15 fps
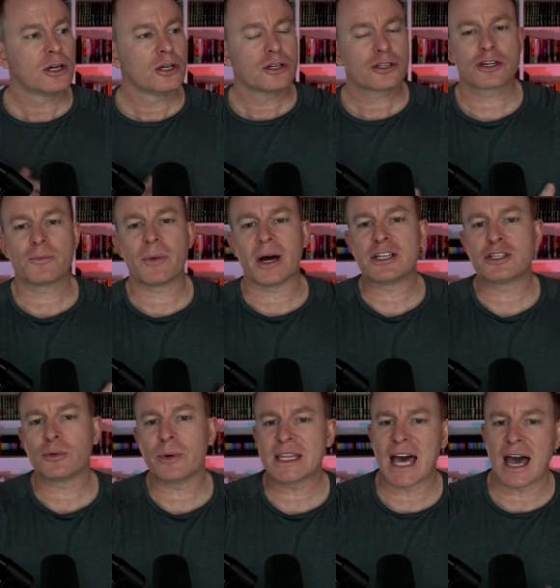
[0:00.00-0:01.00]
So by
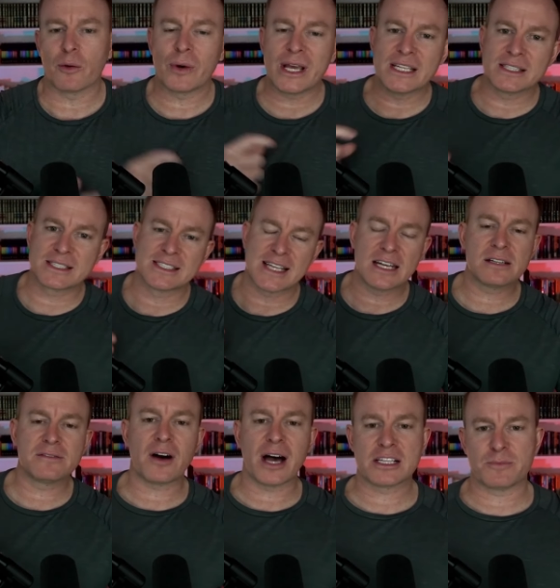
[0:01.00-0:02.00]
doing that, we
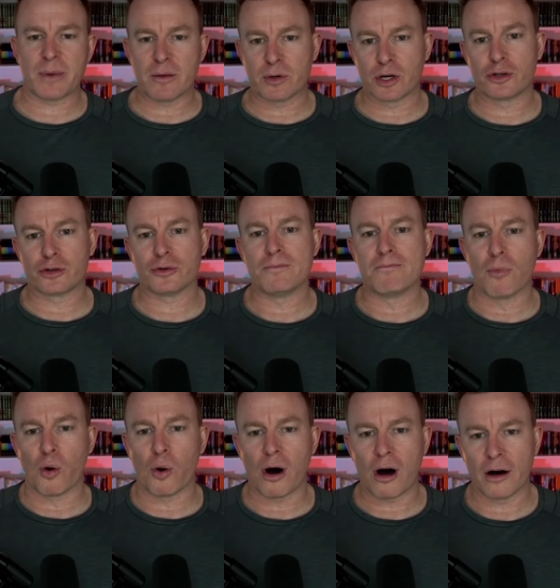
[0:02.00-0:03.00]
incentivize people to do
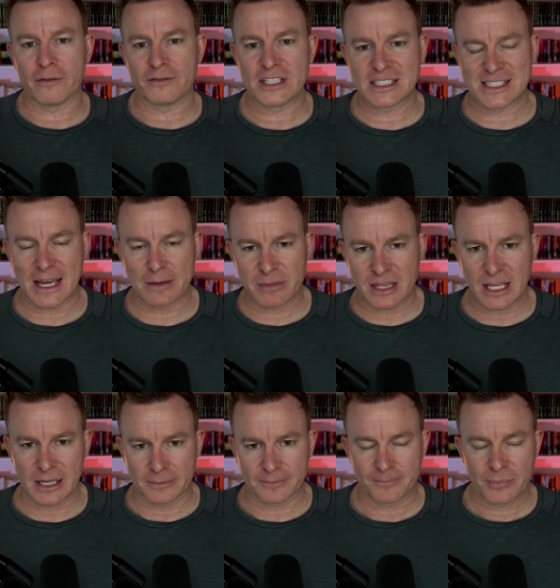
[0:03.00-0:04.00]
more of the same
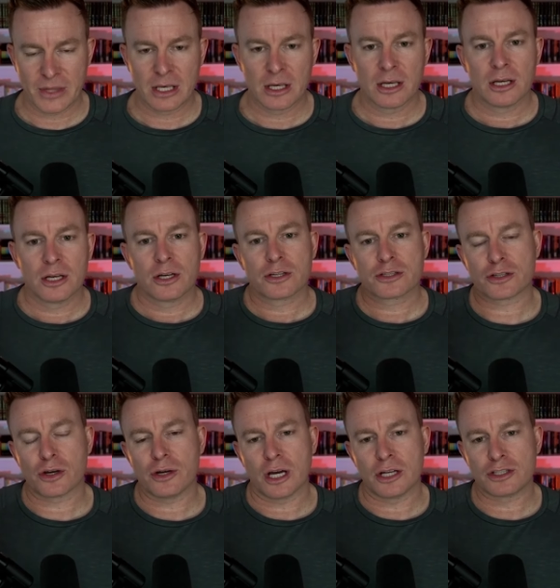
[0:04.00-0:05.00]
thing. So
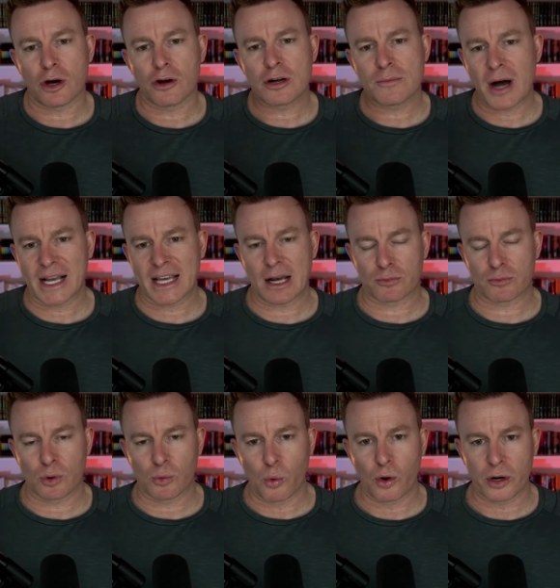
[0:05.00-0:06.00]
a dog might get
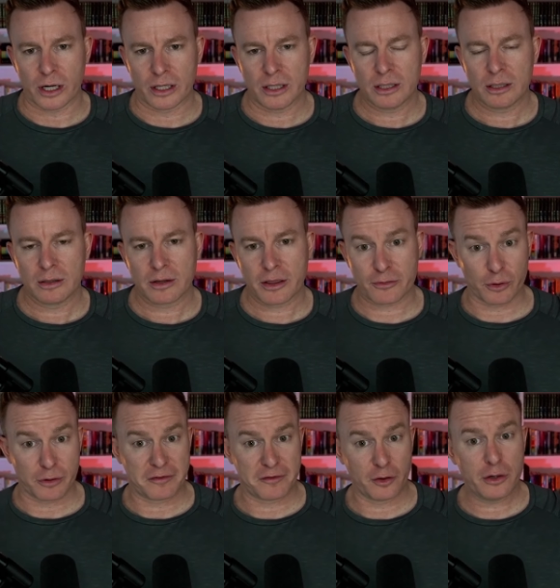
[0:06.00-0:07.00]
rewarded through
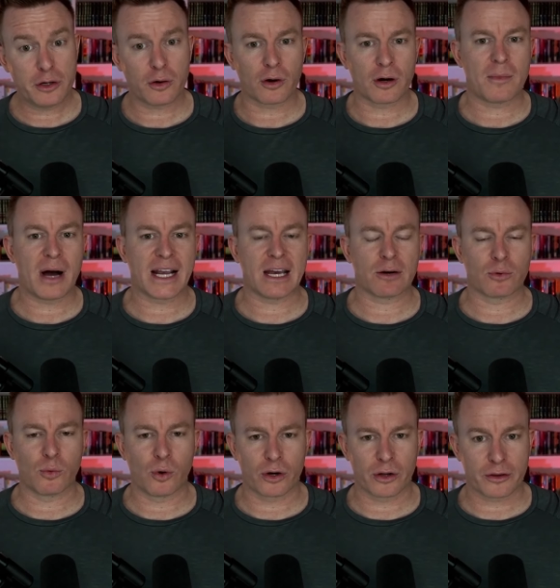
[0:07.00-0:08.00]
food, or it might get
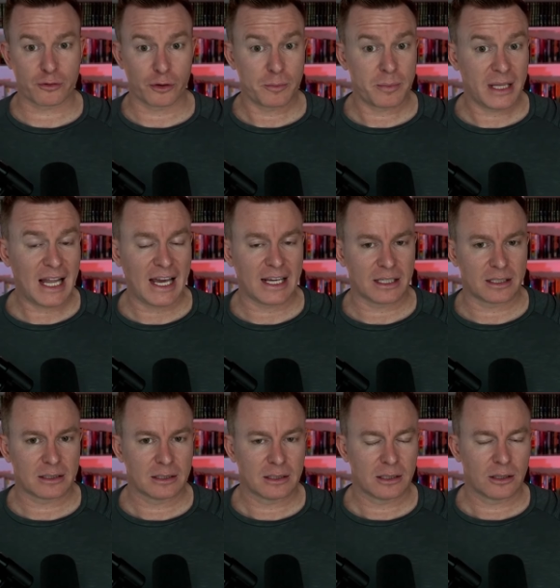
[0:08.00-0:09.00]
rewarded through play,
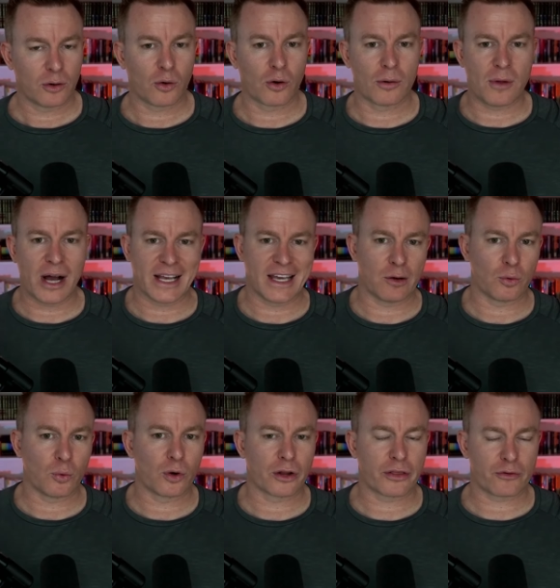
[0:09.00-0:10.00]
or it might get
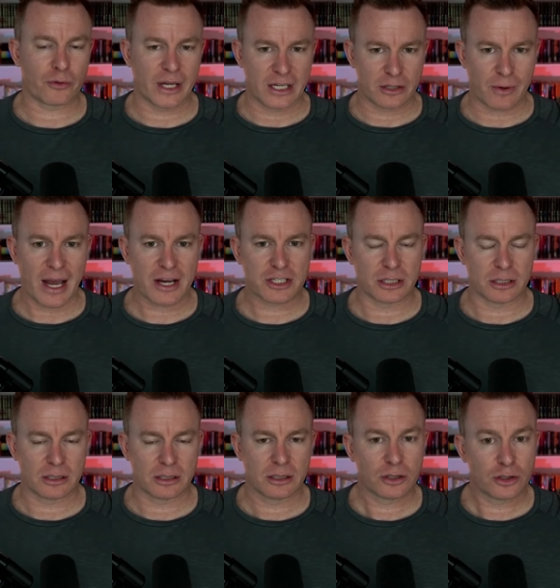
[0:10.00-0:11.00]
rewarded through interaction.
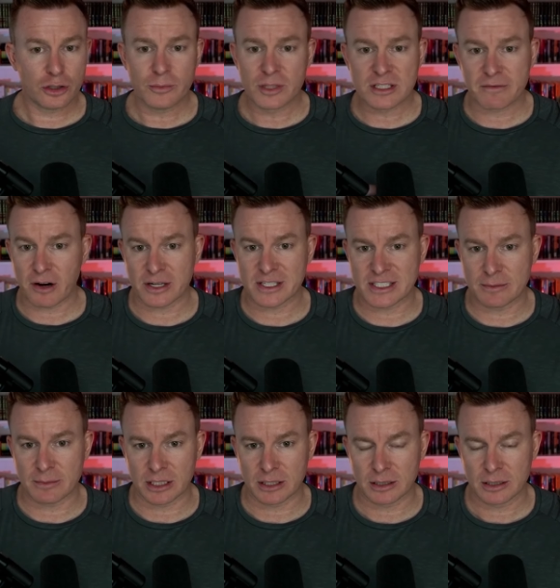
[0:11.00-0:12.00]
Humans are very
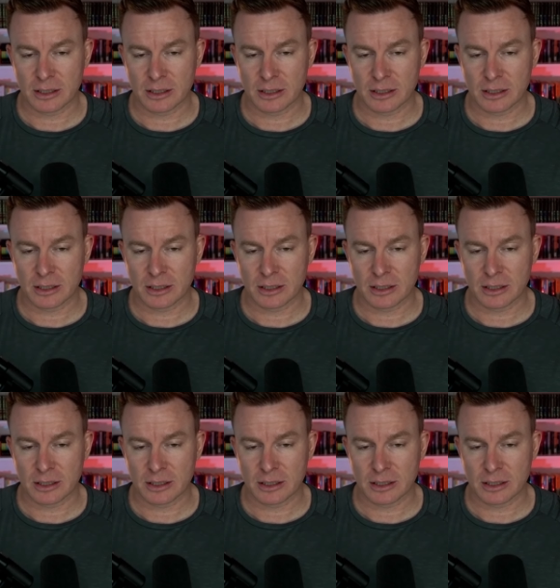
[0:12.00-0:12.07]
similar.